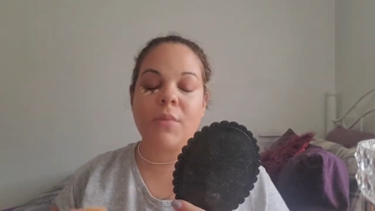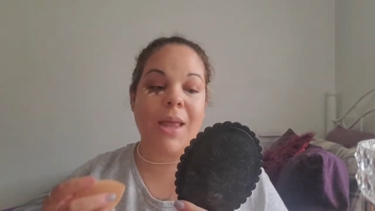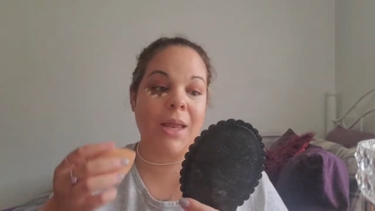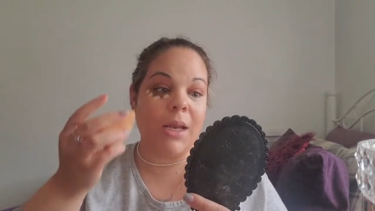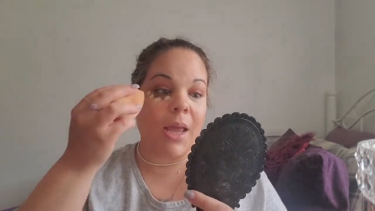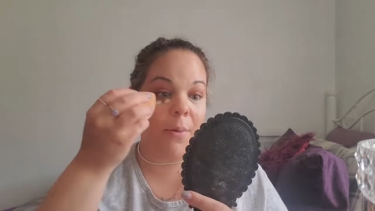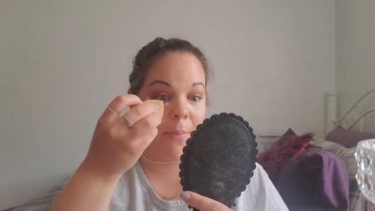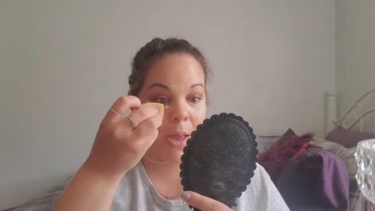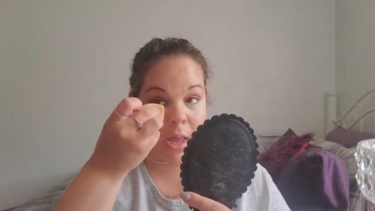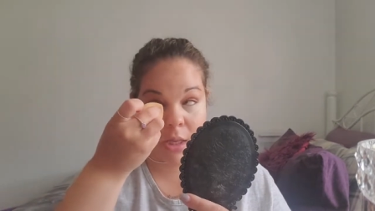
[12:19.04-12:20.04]
and get
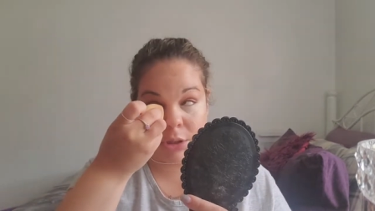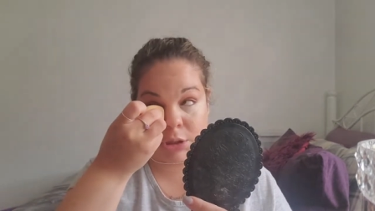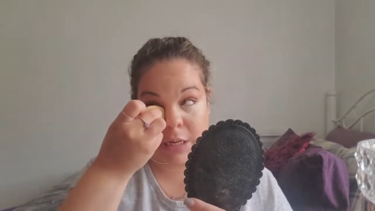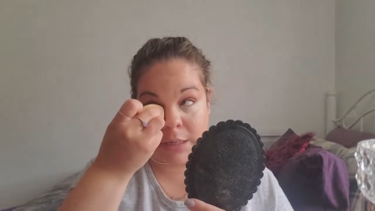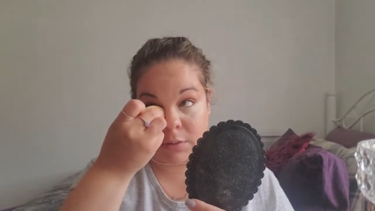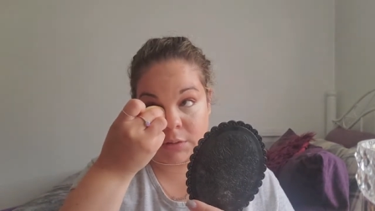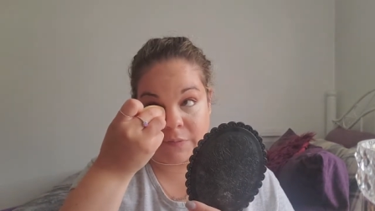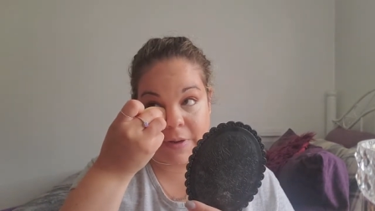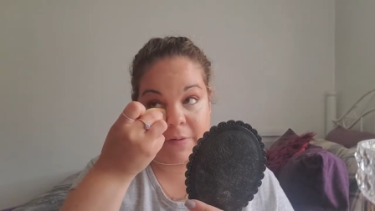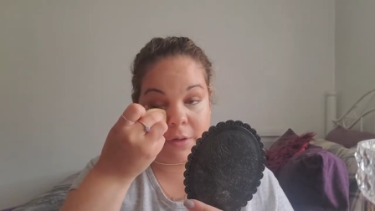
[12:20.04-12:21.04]
my channel to
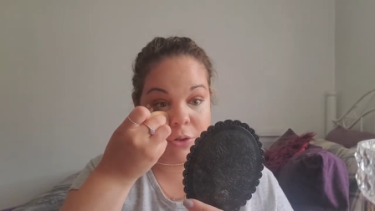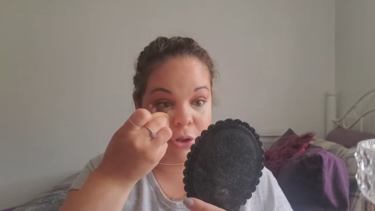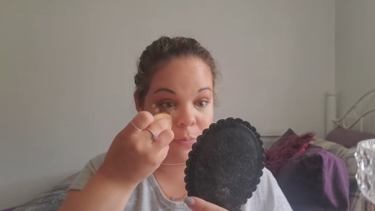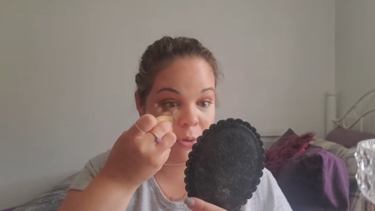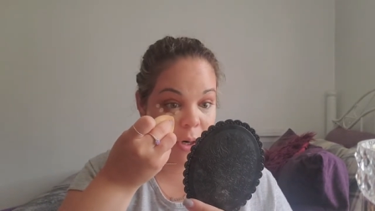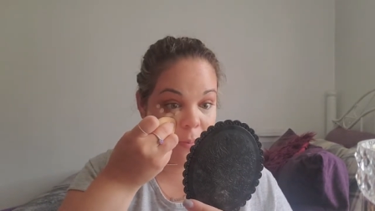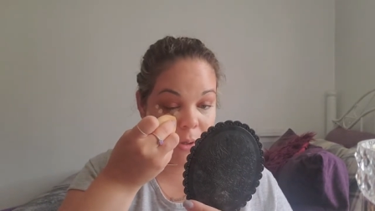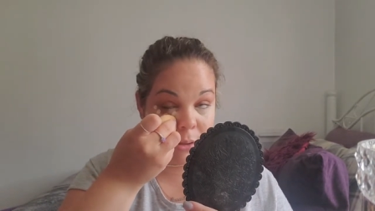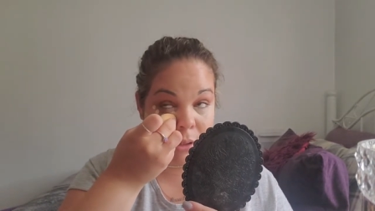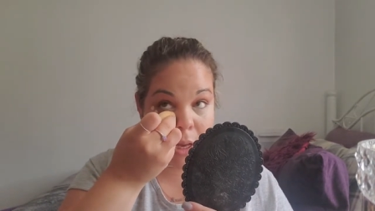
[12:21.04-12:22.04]
500
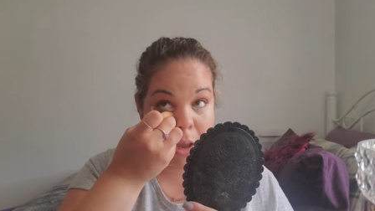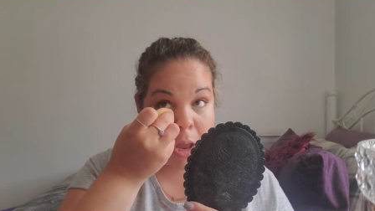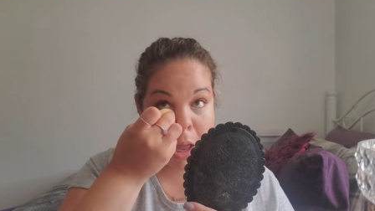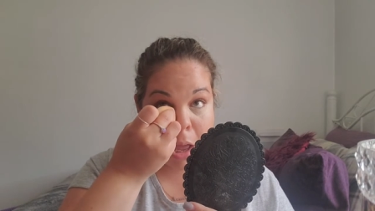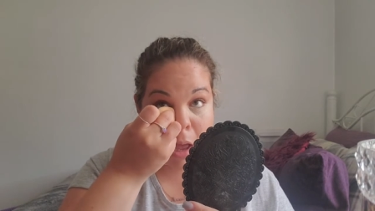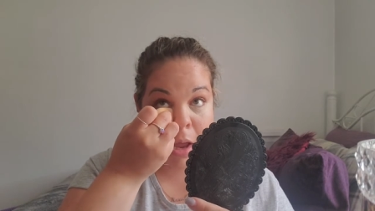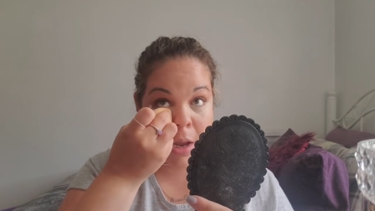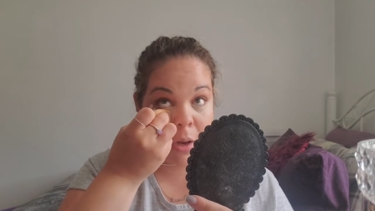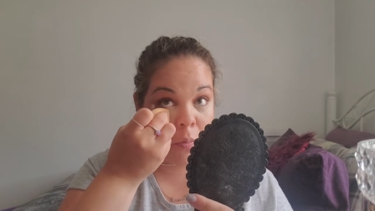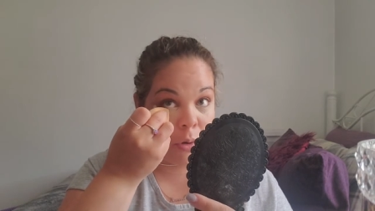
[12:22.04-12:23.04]
subscribers,
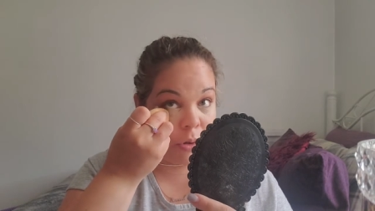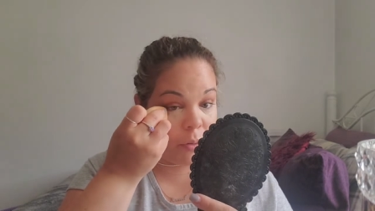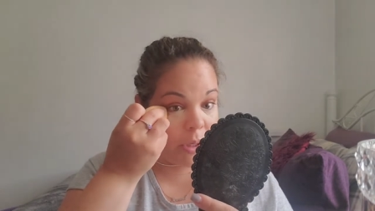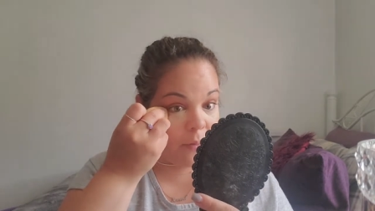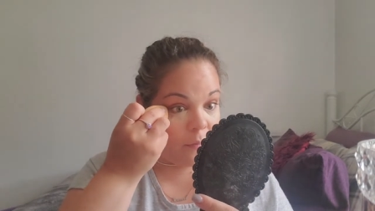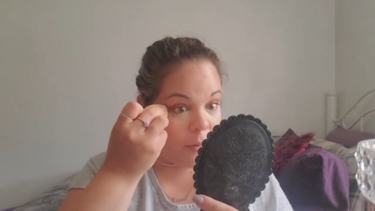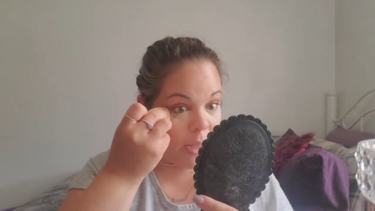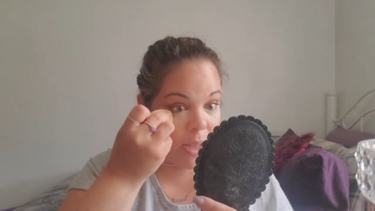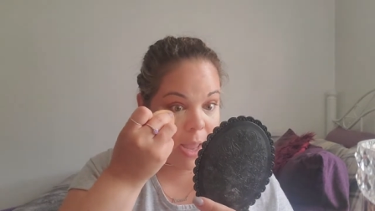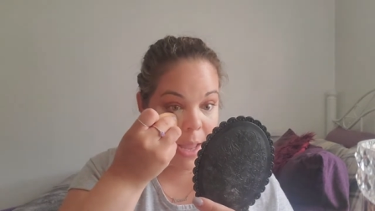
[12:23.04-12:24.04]
I will do a
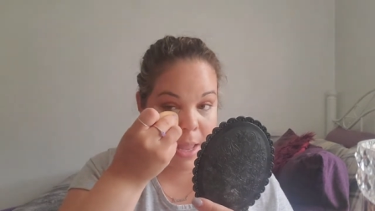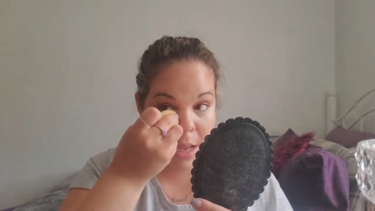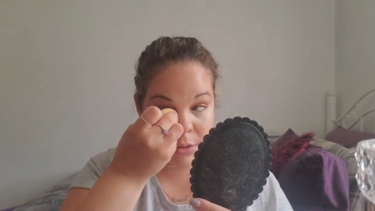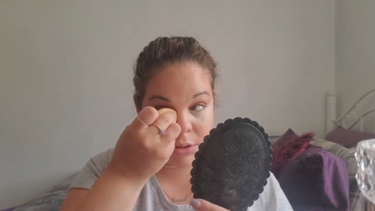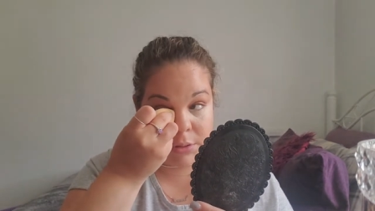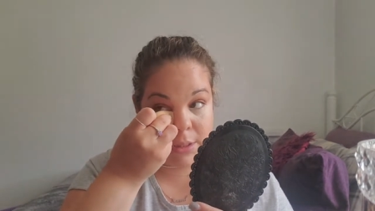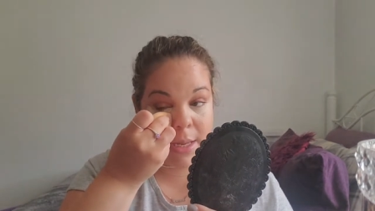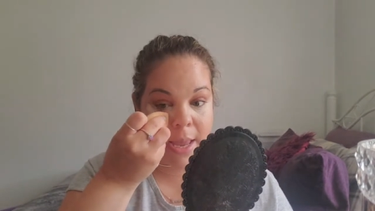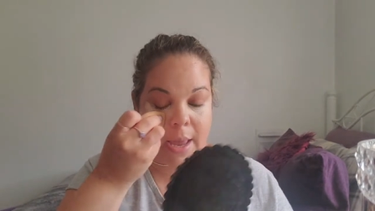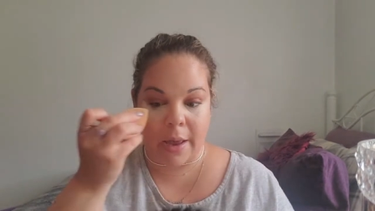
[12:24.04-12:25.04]
giveaway. I actually
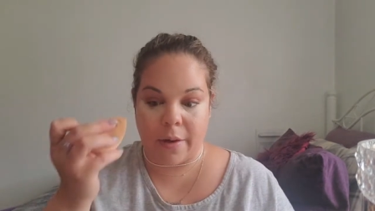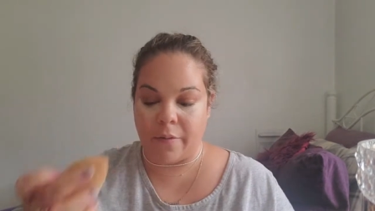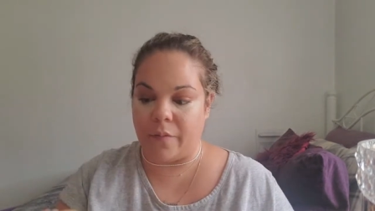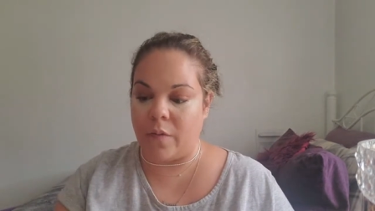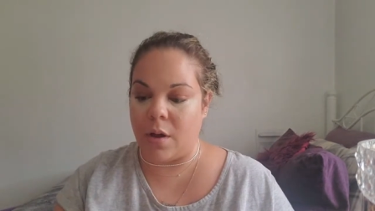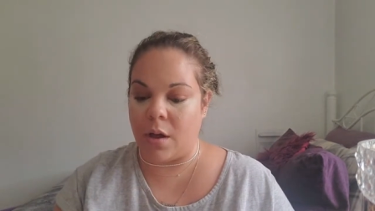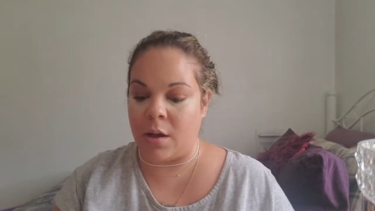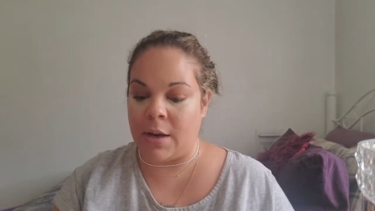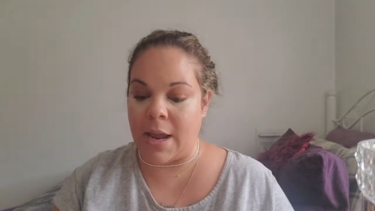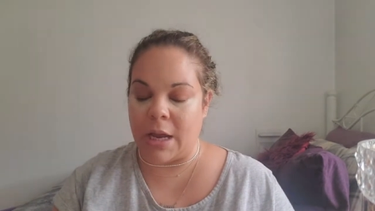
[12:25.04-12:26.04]
have
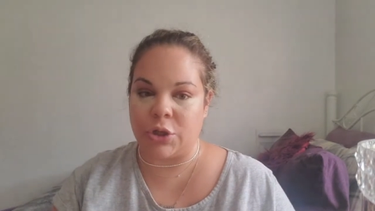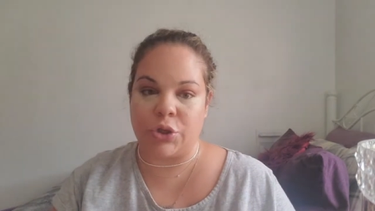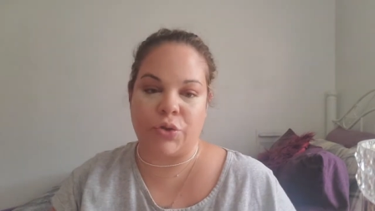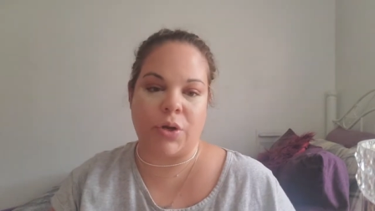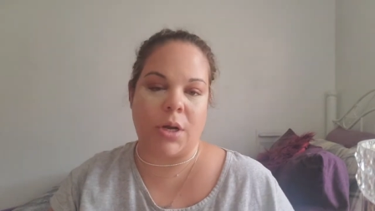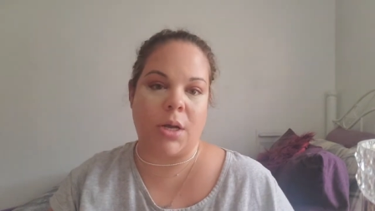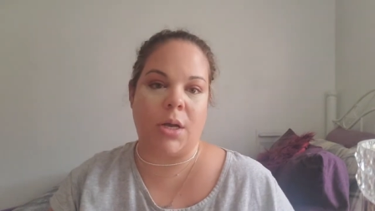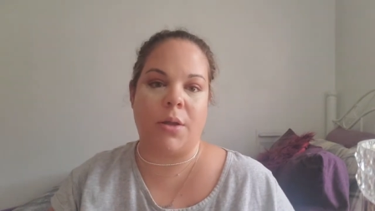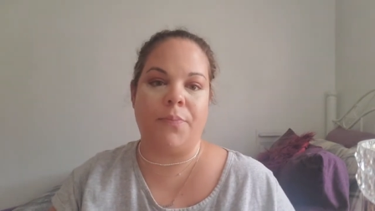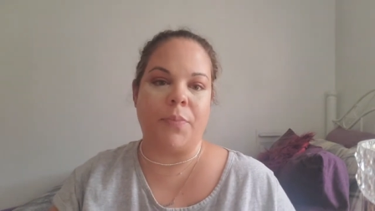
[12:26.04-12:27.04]
an
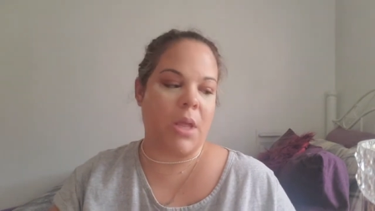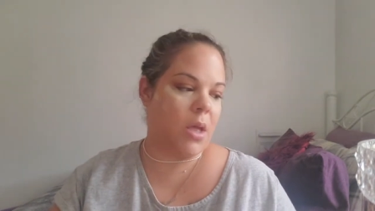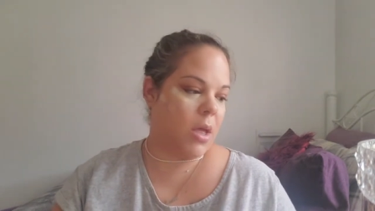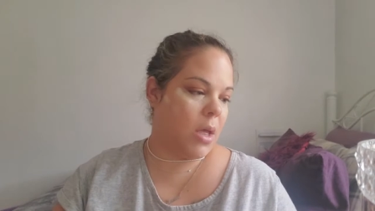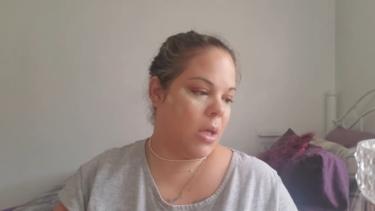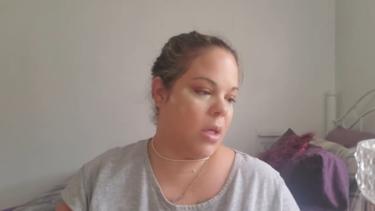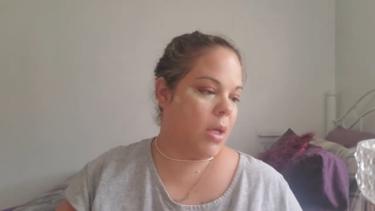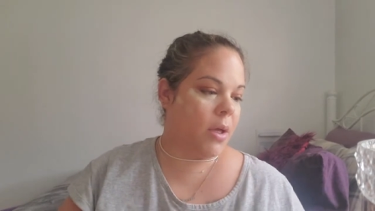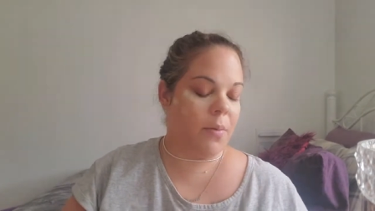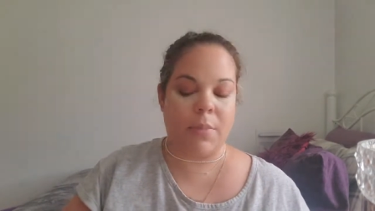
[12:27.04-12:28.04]
extra,
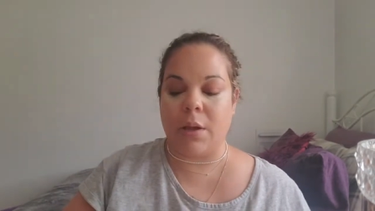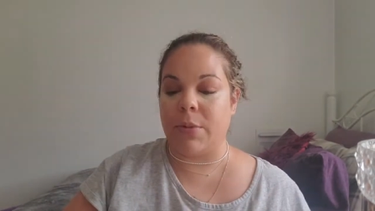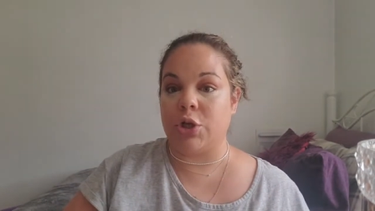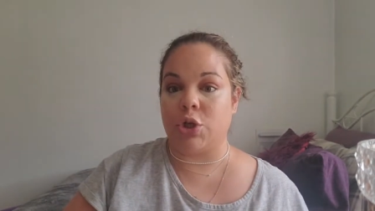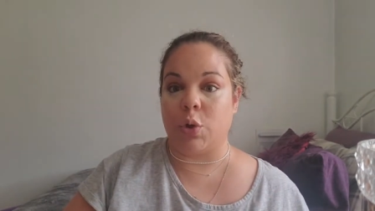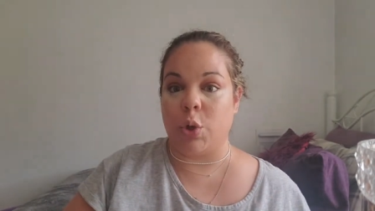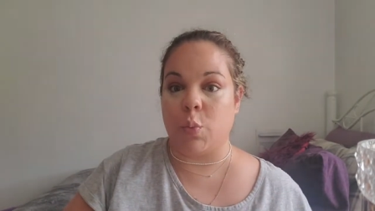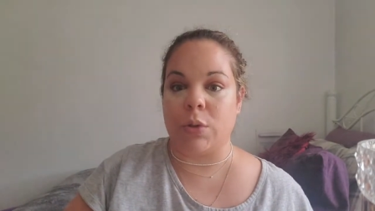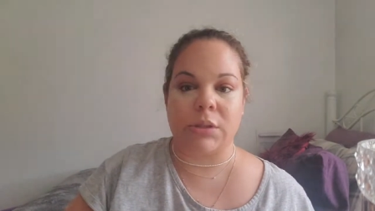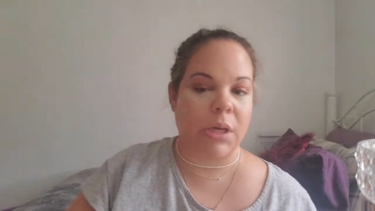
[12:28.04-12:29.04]
let me show you,
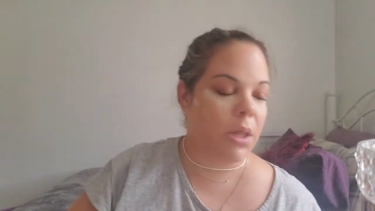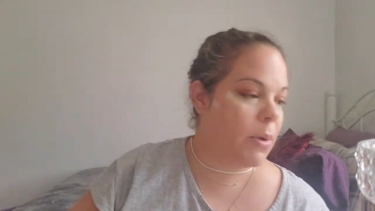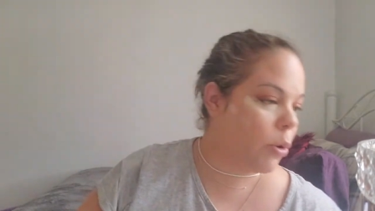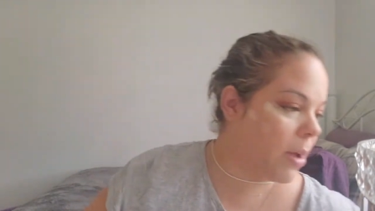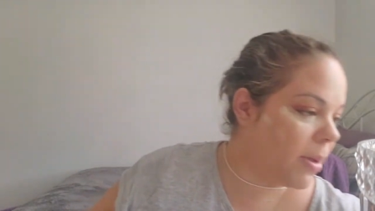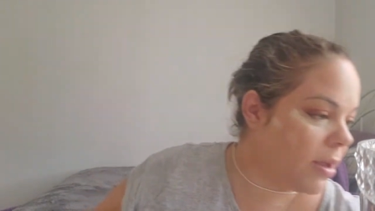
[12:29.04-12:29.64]
one second, let me grab it.